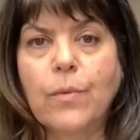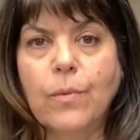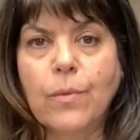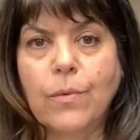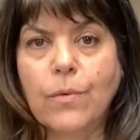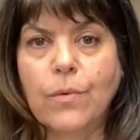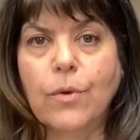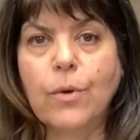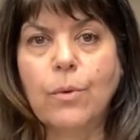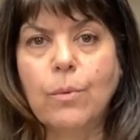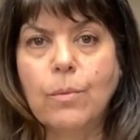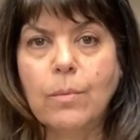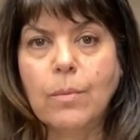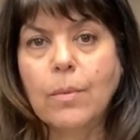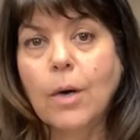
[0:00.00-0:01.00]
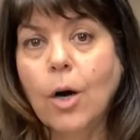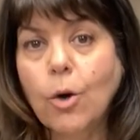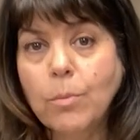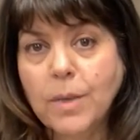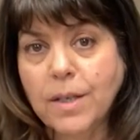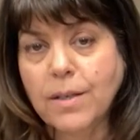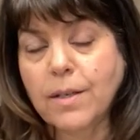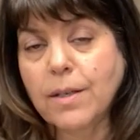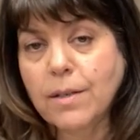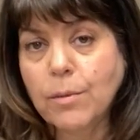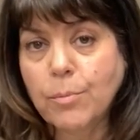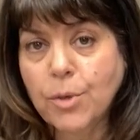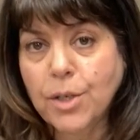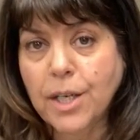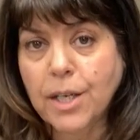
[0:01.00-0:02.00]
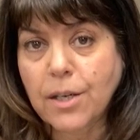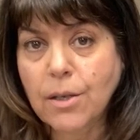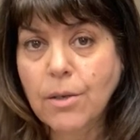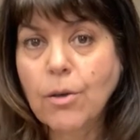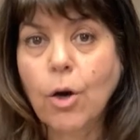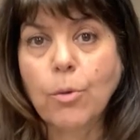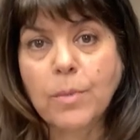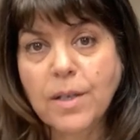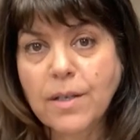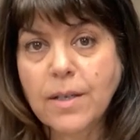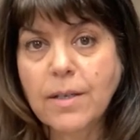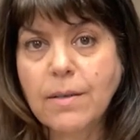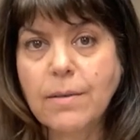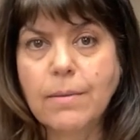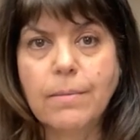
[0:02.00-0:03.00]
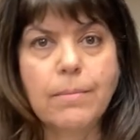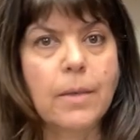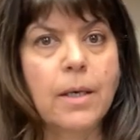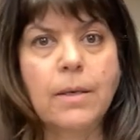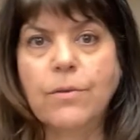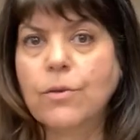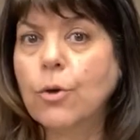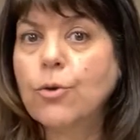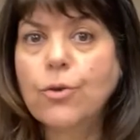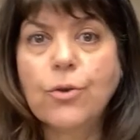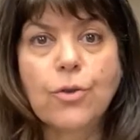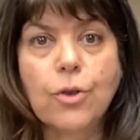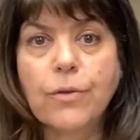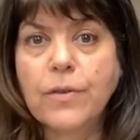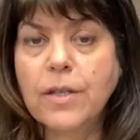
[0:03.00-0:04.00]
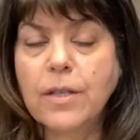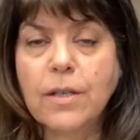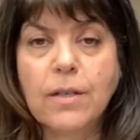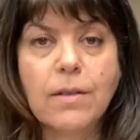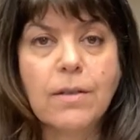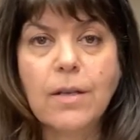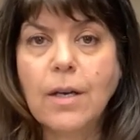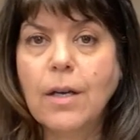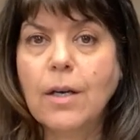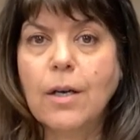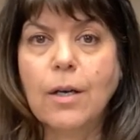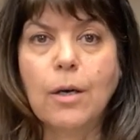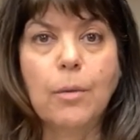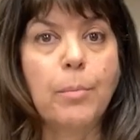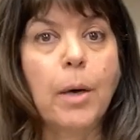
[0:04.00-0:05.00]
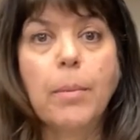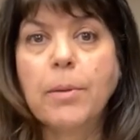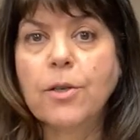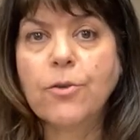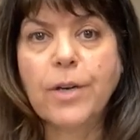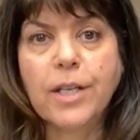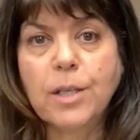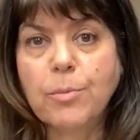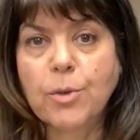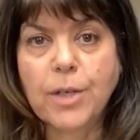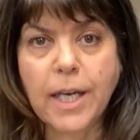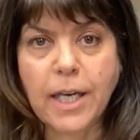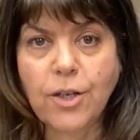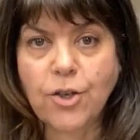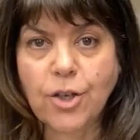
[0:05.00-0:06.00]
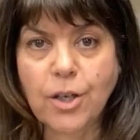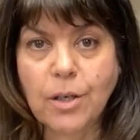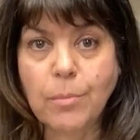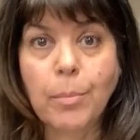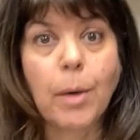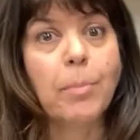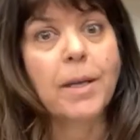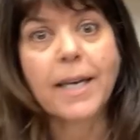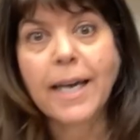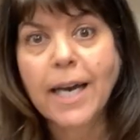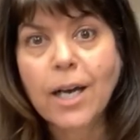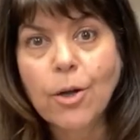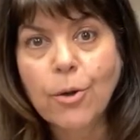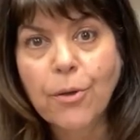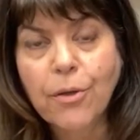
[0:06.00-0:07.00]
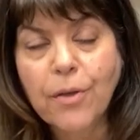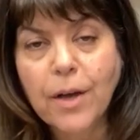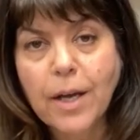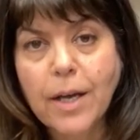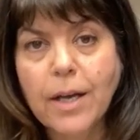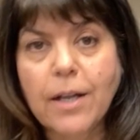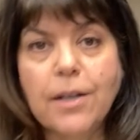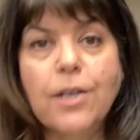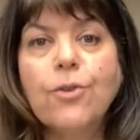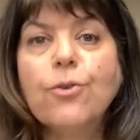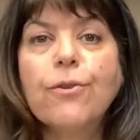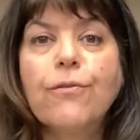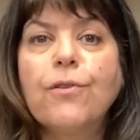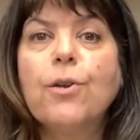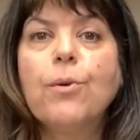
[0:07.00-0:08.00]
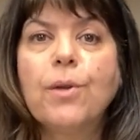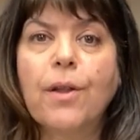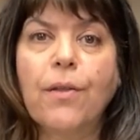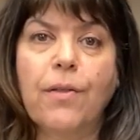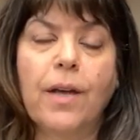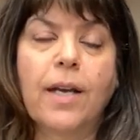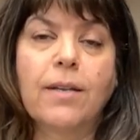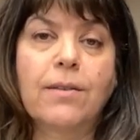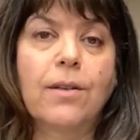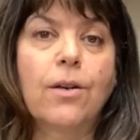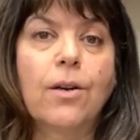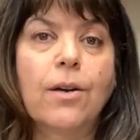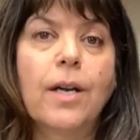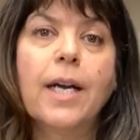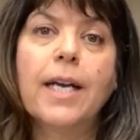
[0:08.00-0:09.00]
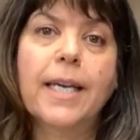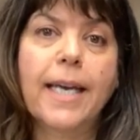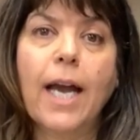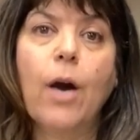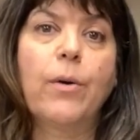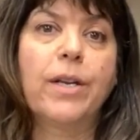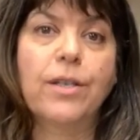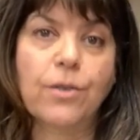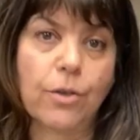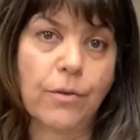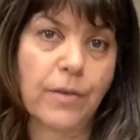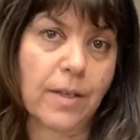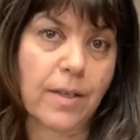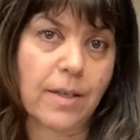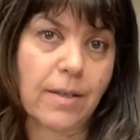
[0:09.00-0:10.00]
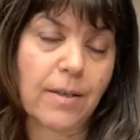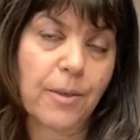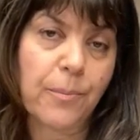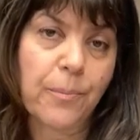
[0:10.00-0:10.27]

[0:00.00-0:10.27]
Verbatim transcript: So homelessness in particular, homelessness, uh, social services, public transportation, public health, these are a few of the things that are county services.